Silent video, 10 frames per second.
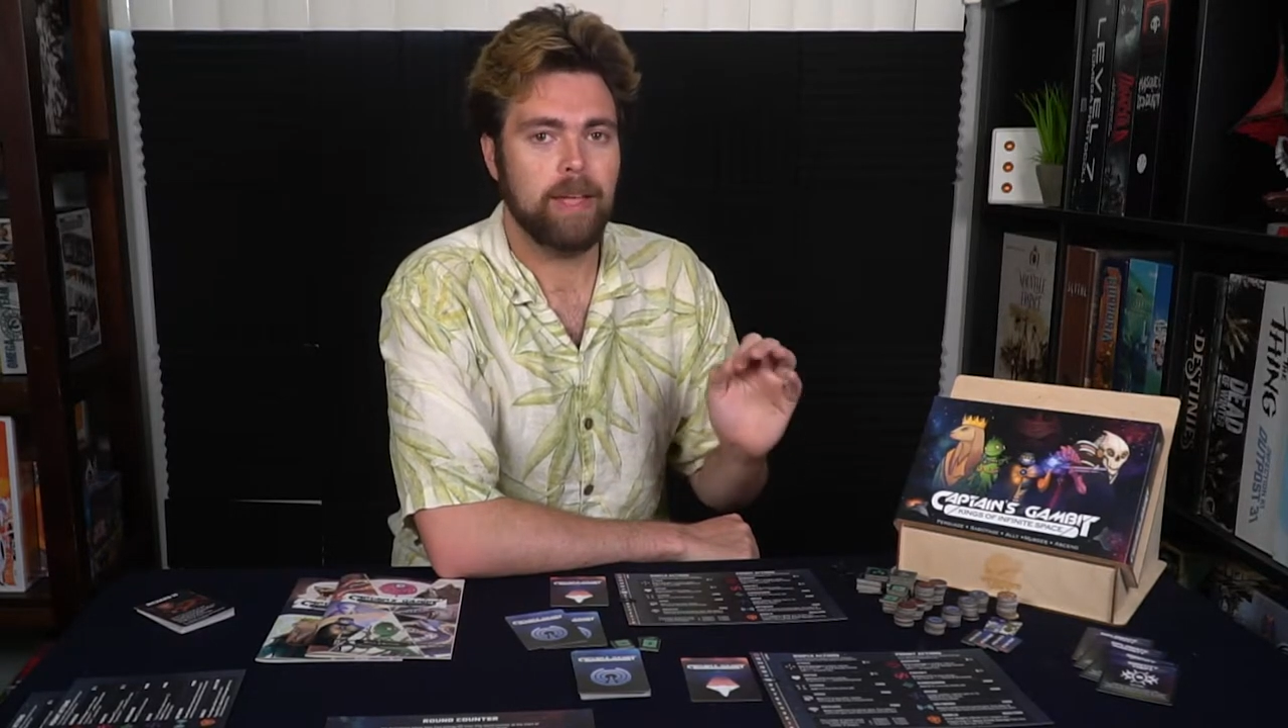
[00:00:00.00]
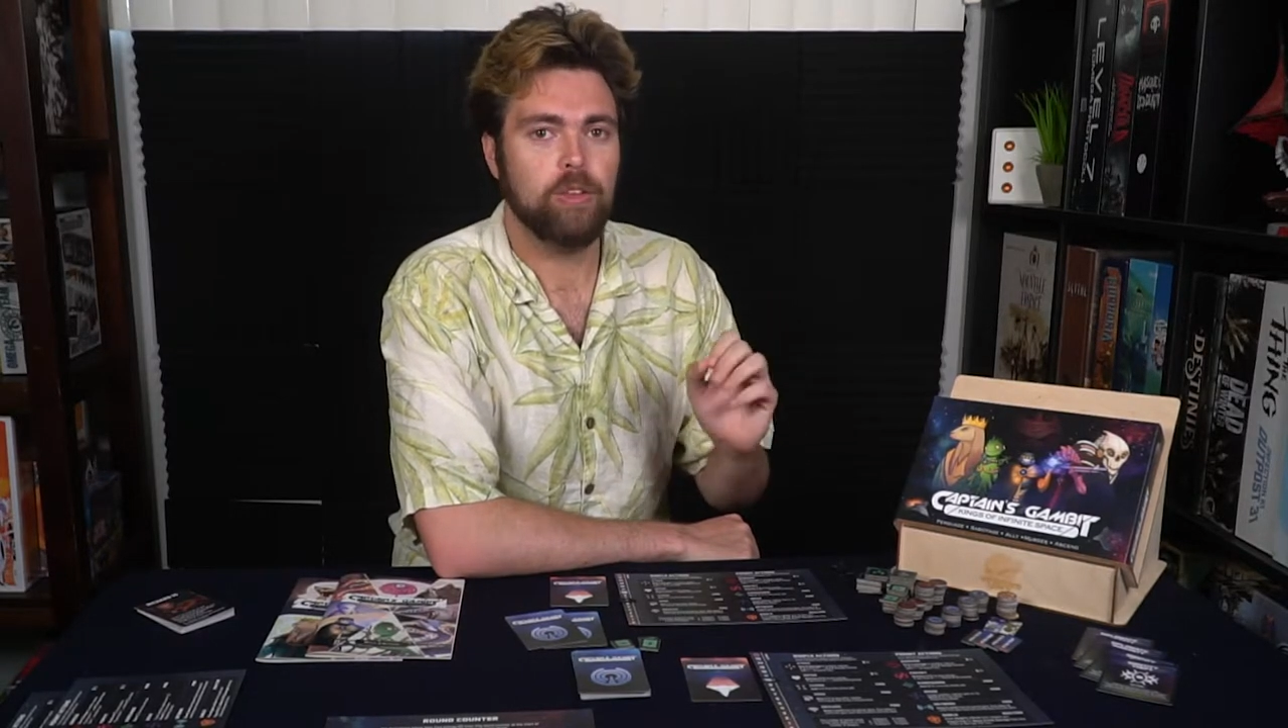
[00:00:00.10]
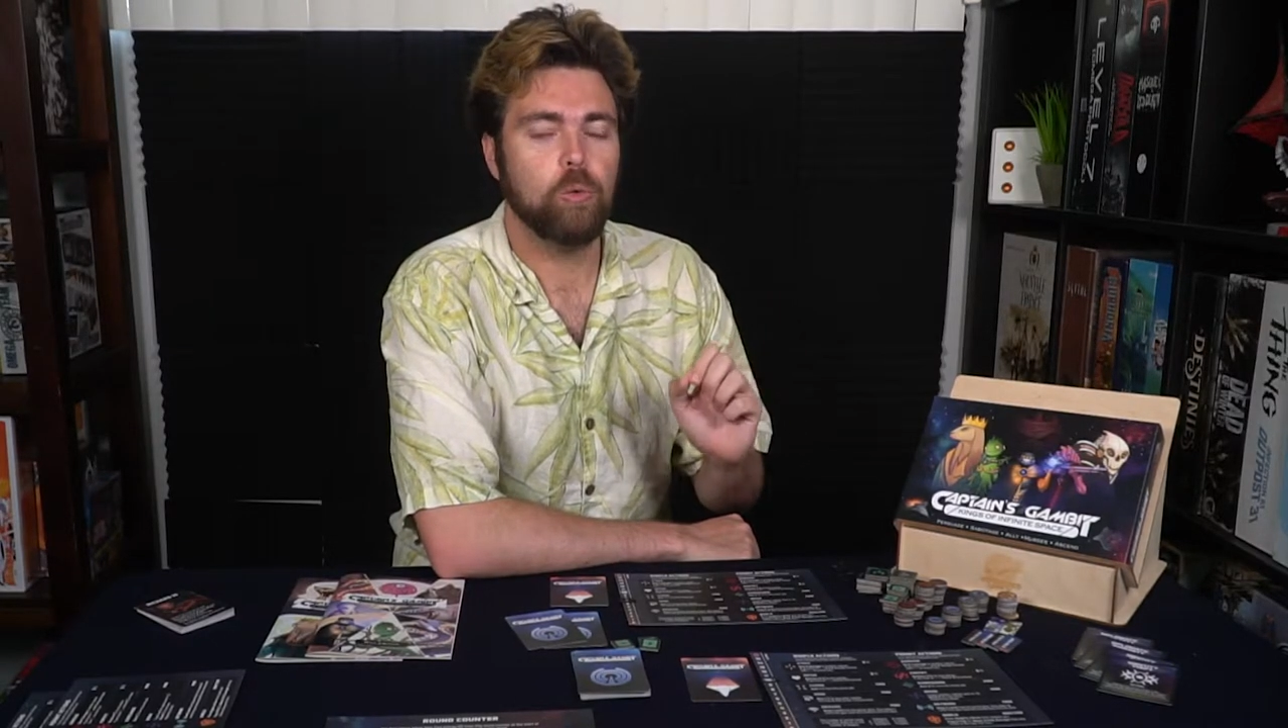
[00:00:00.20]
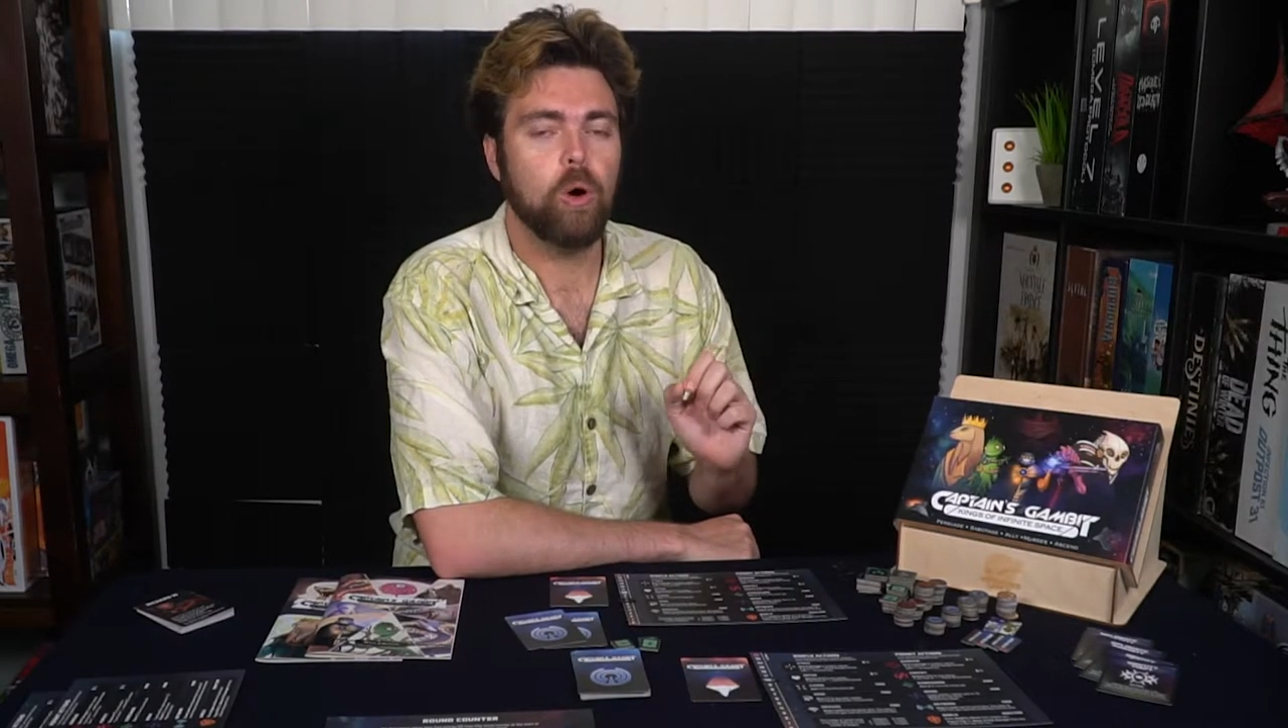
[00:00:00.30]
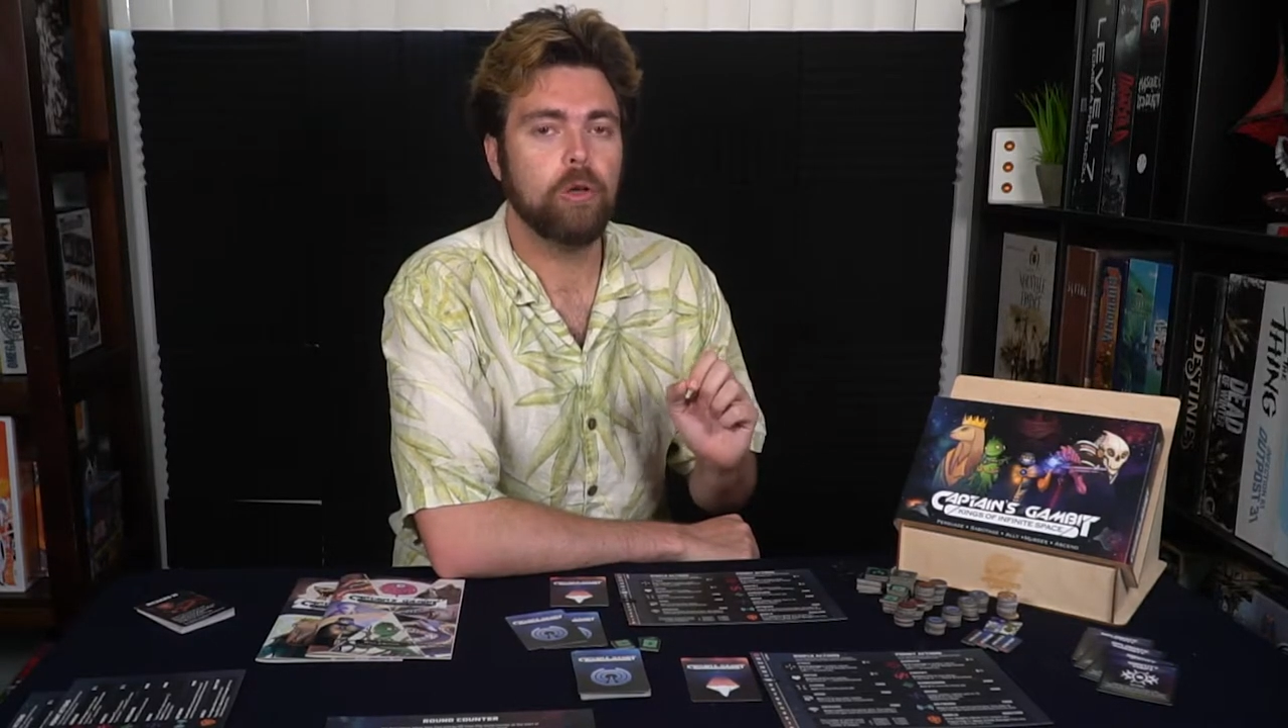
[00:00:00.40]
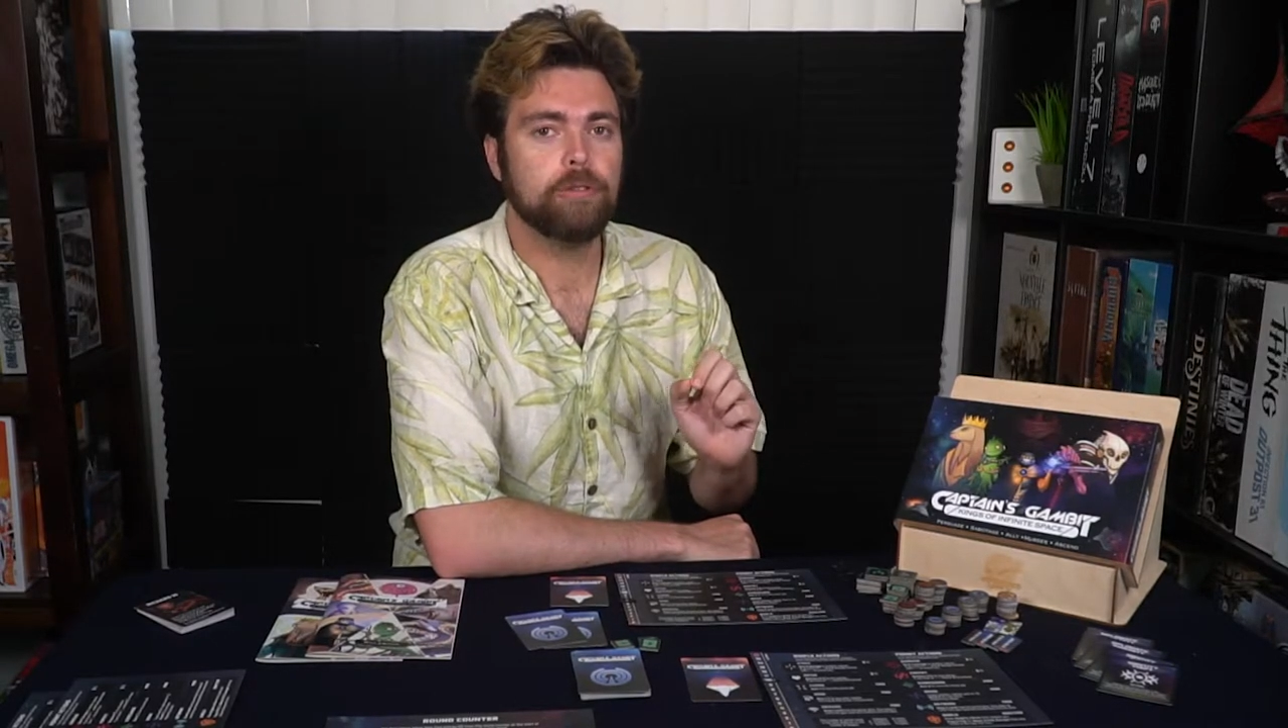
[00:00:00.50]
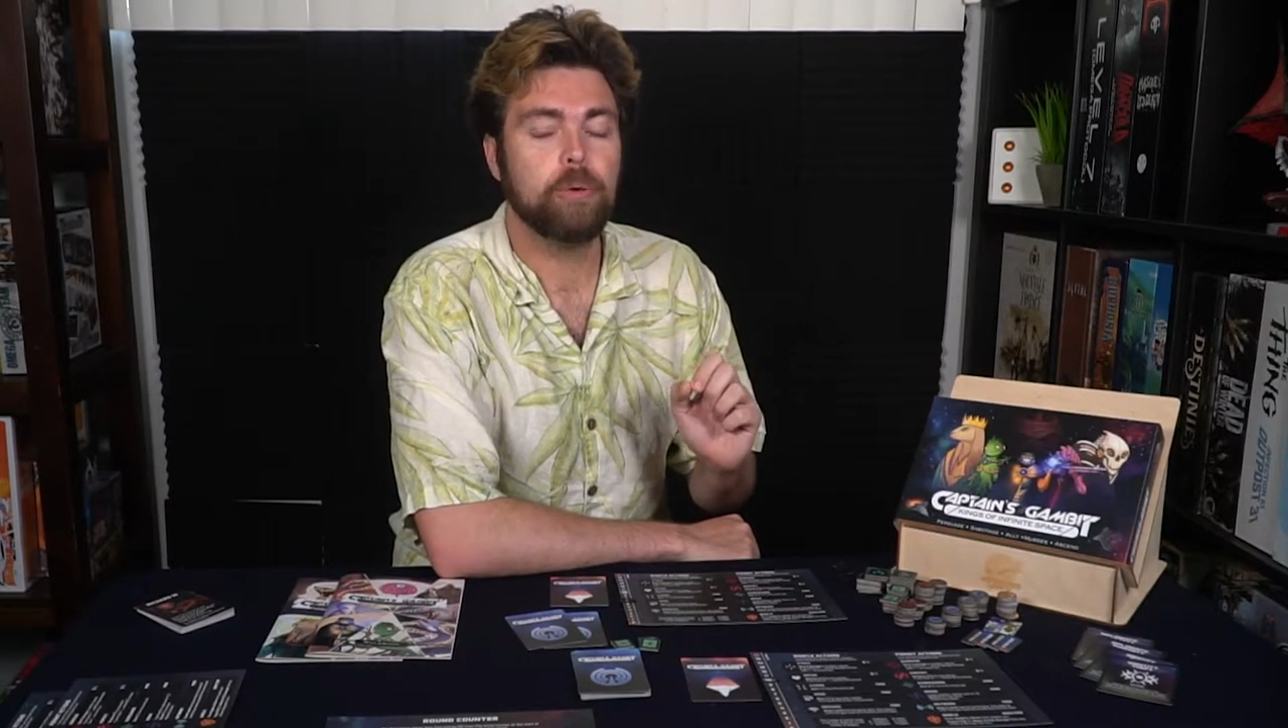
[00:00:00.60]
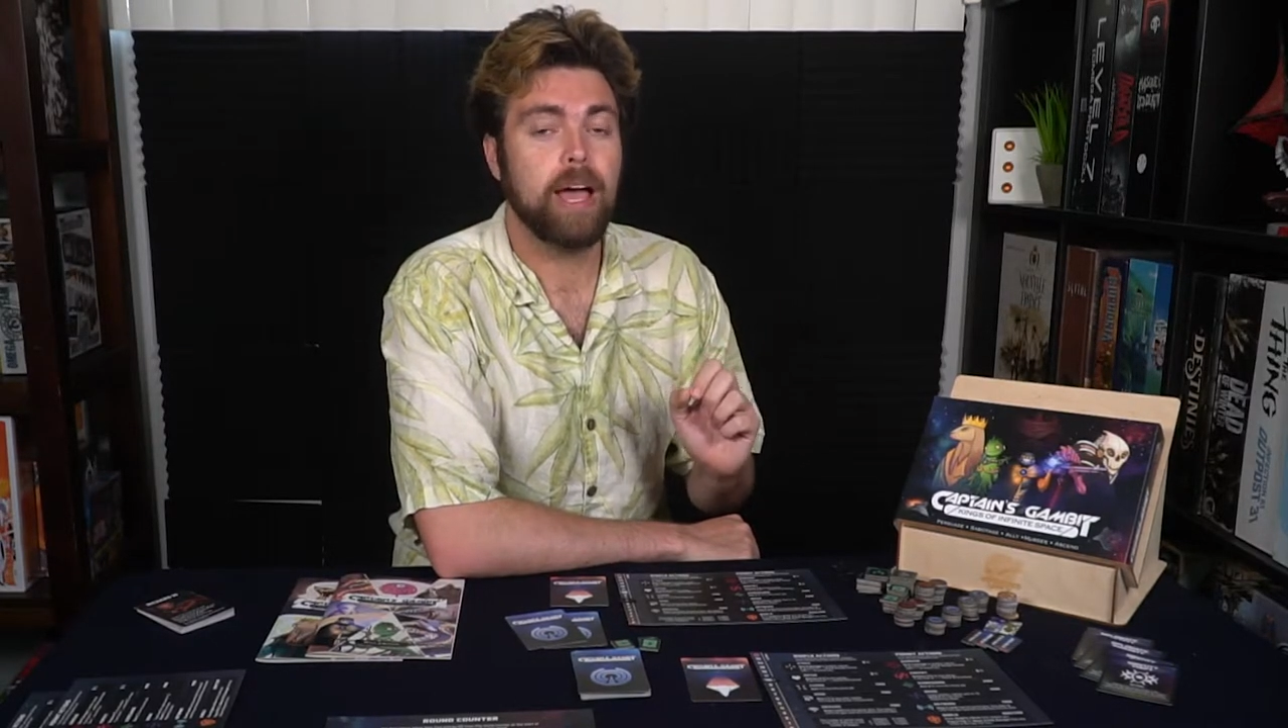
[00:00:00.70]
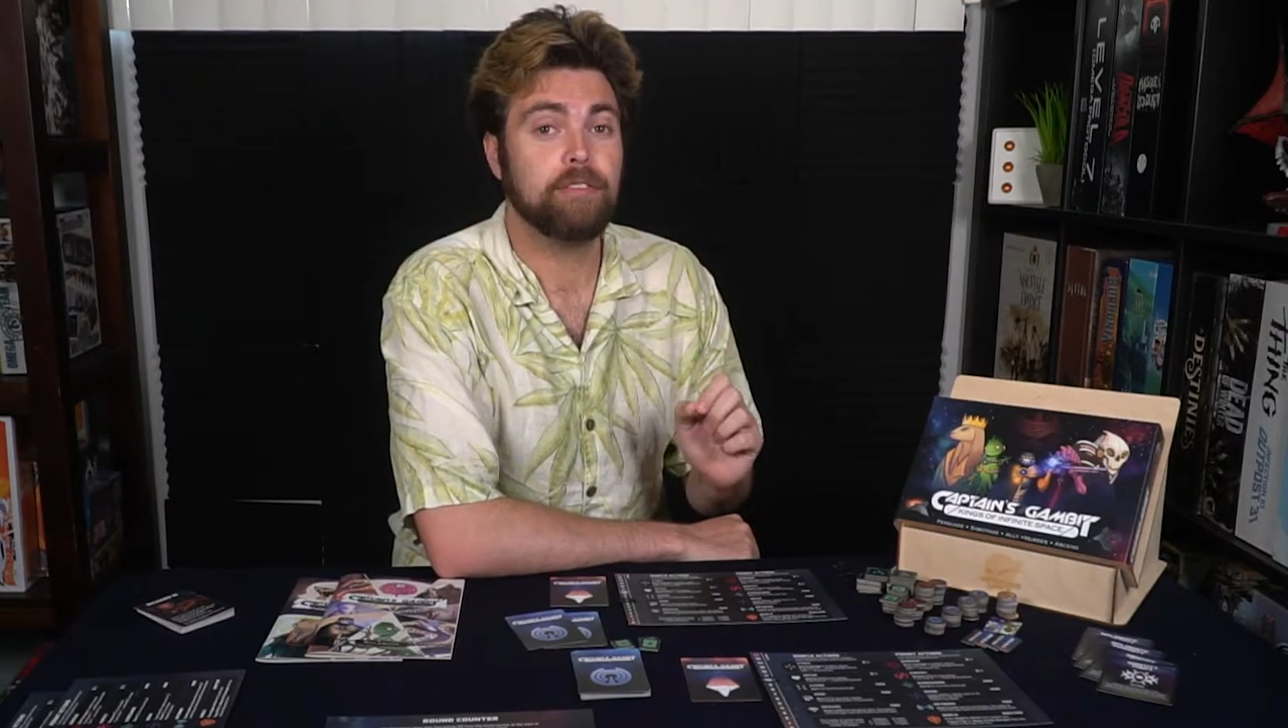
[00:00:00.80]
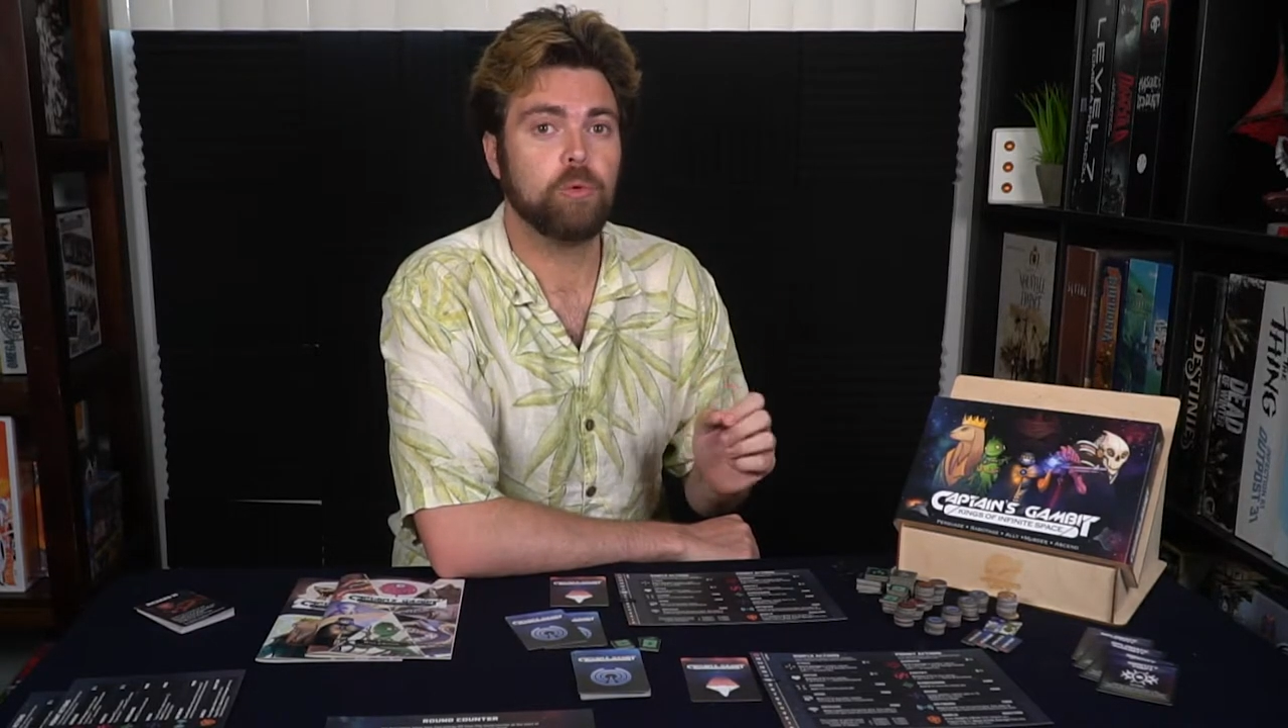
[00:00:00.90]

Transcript: and you also have